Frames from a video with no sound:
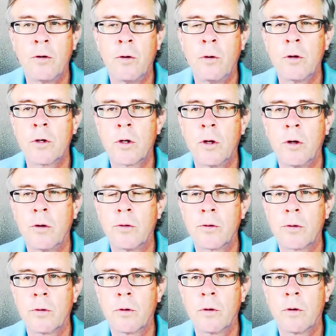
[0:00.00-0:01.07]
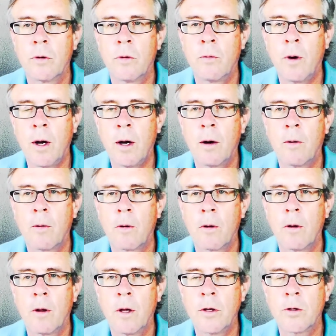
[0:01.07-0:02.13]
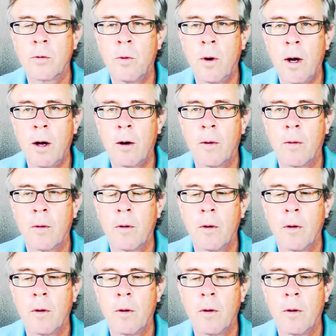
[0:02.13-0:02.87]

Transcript: the doors closed. Wow. he just wow.